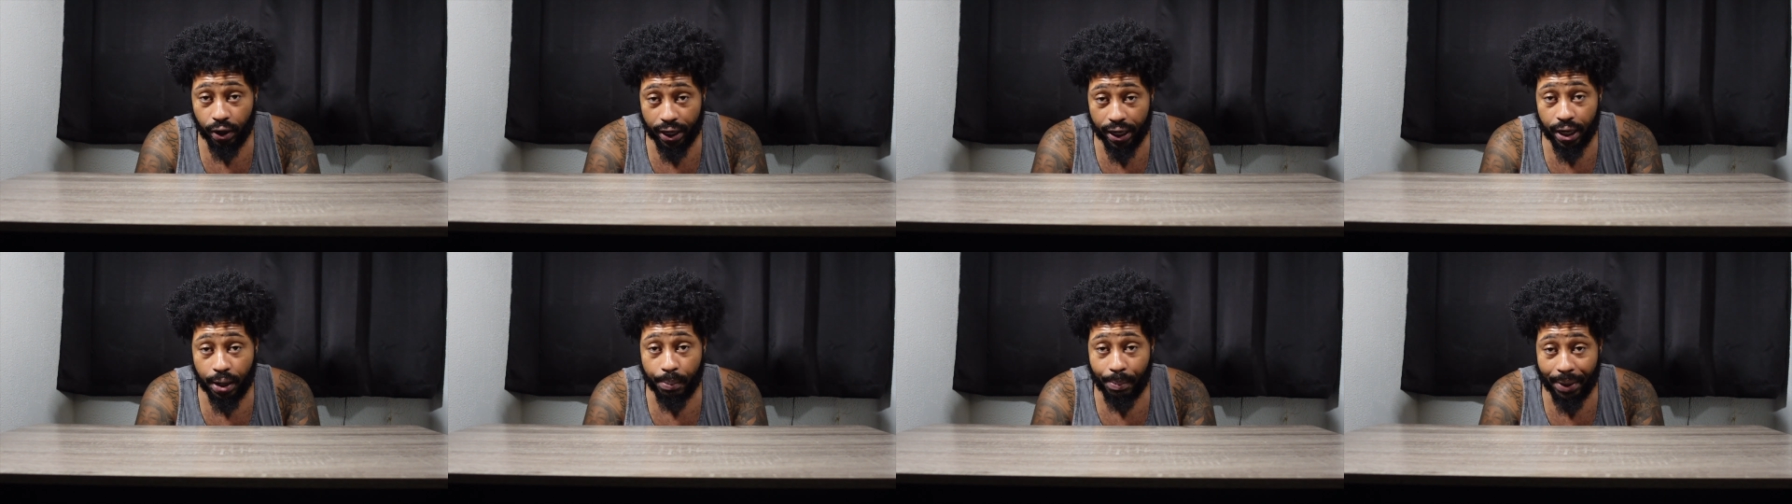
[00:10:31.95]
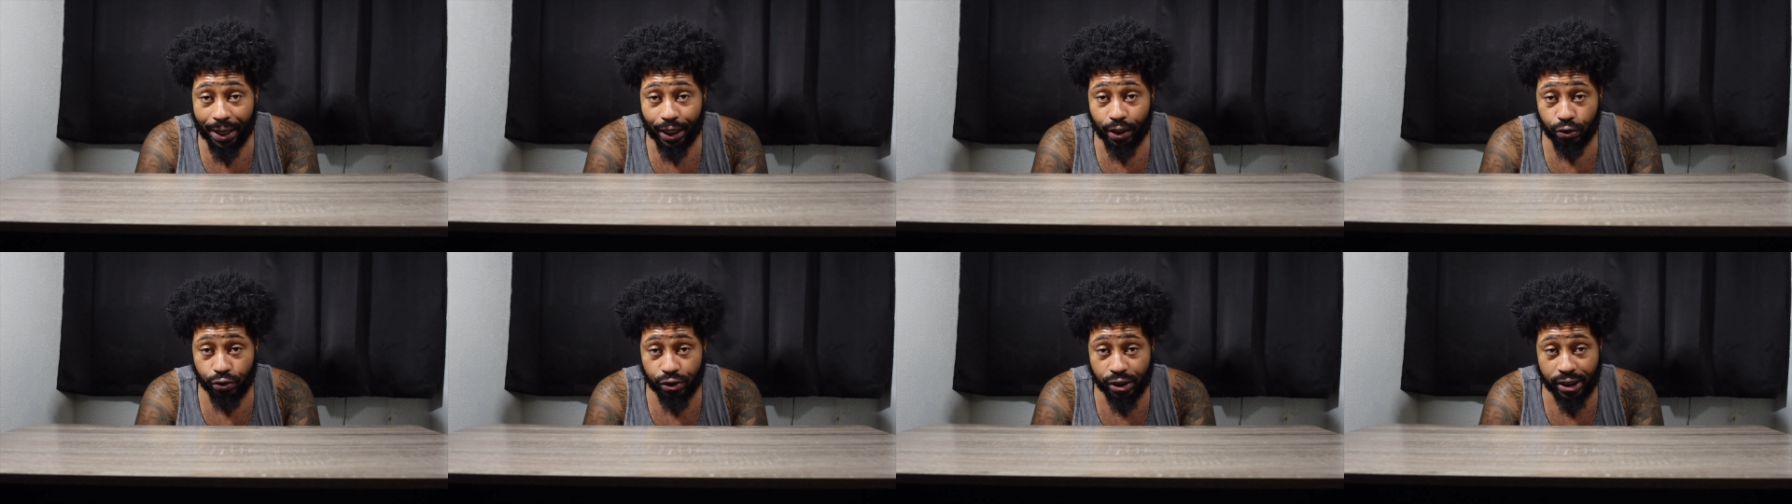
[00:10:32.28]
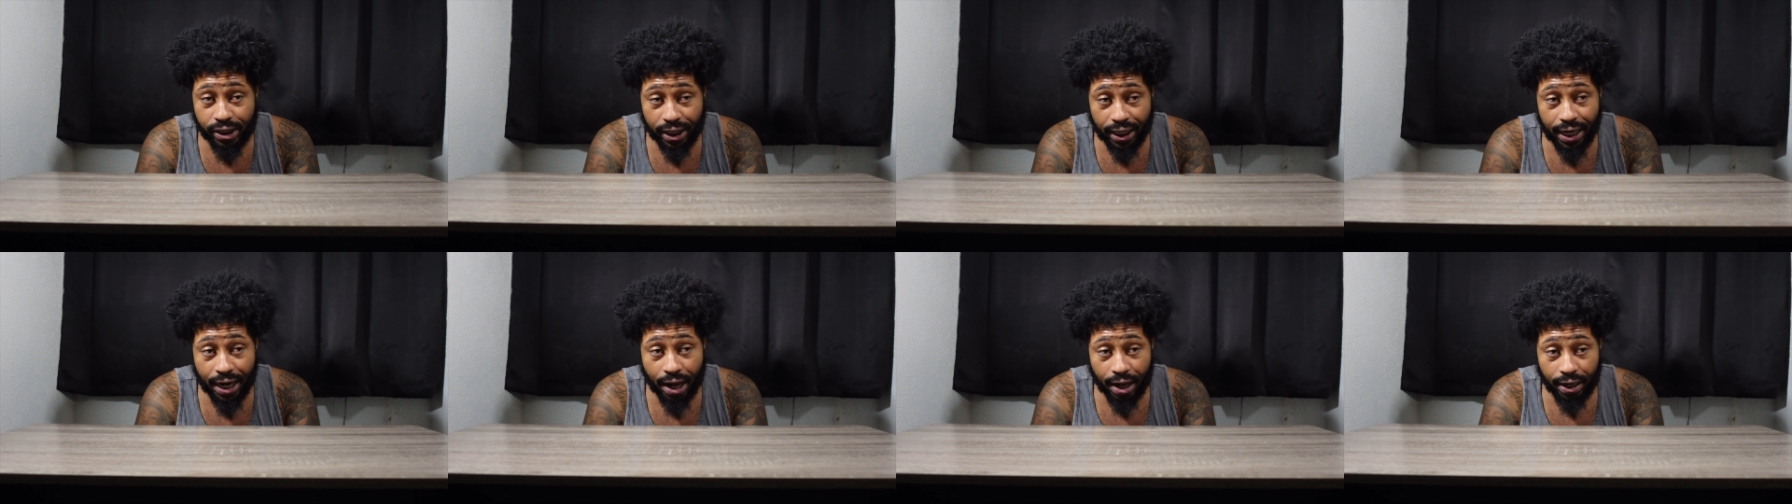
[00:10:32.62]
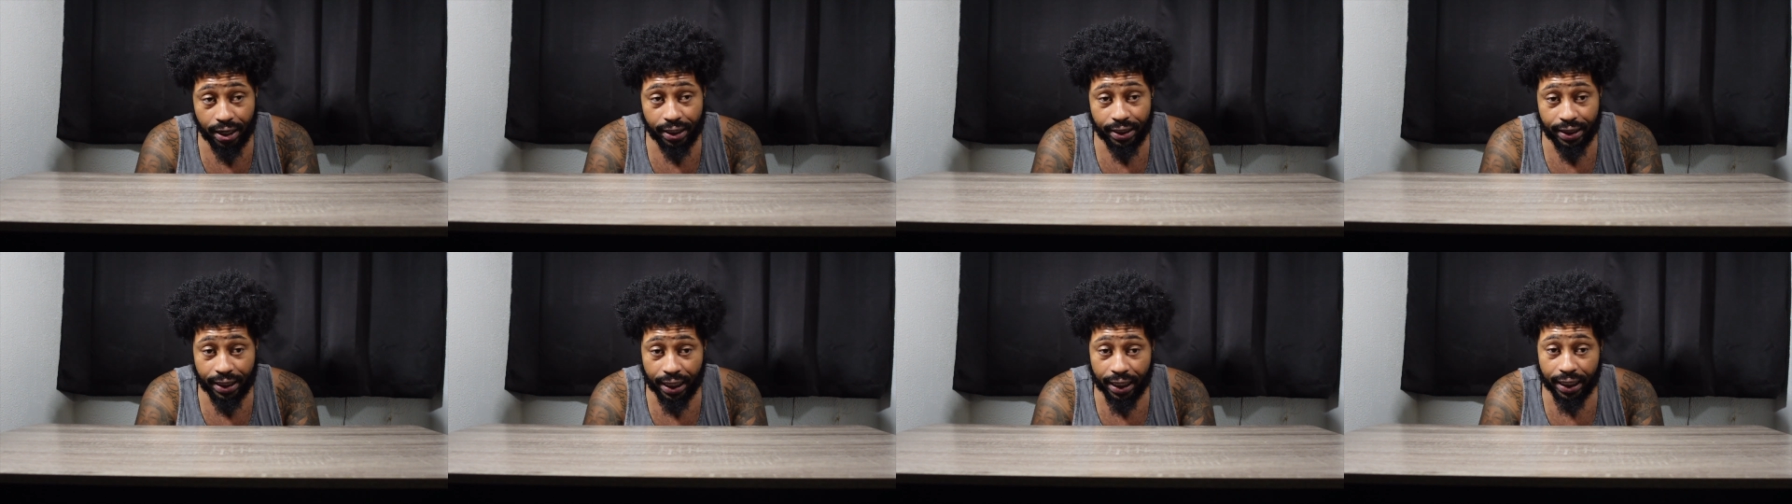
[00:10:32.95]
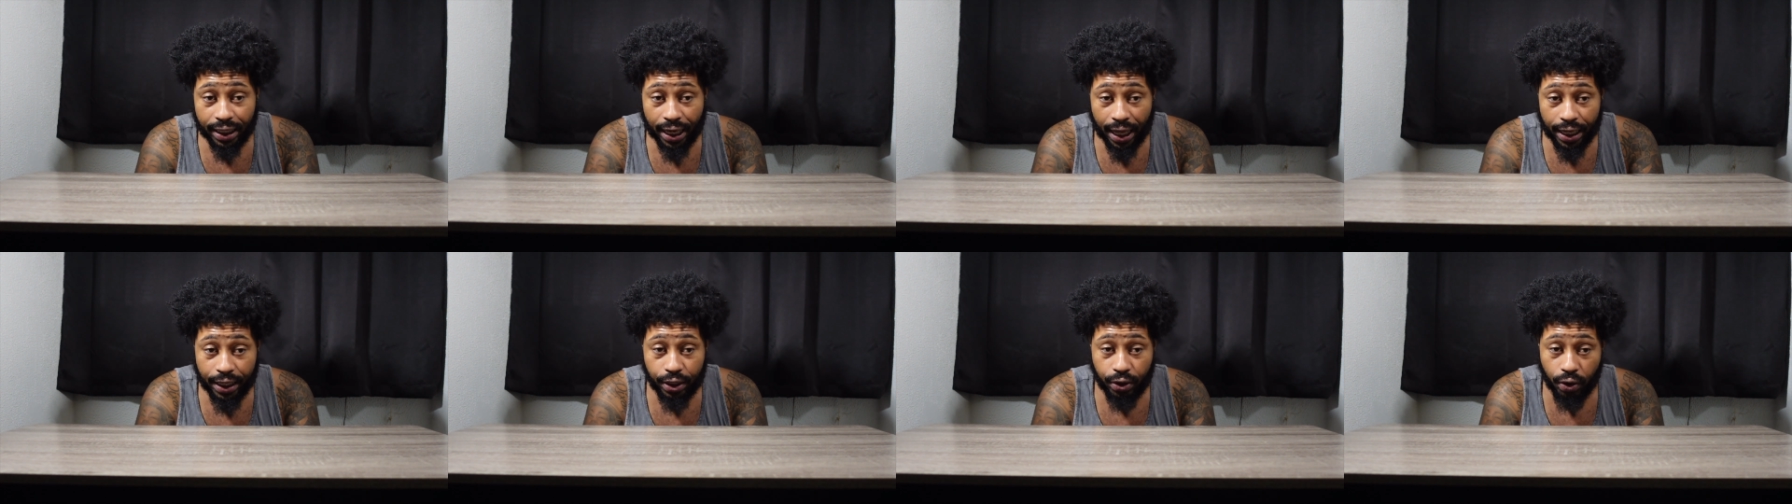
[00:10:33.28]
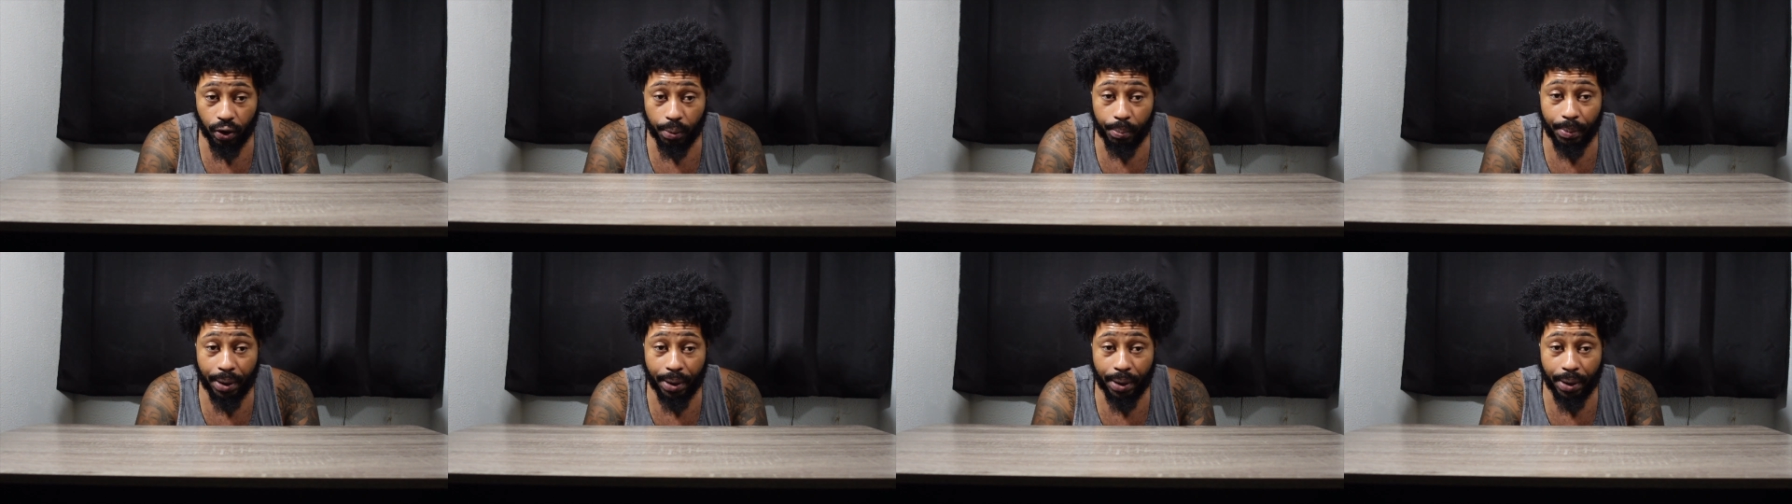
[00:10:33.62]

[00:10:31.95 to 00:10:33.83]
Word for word: it'll make you sit down and think like, yo,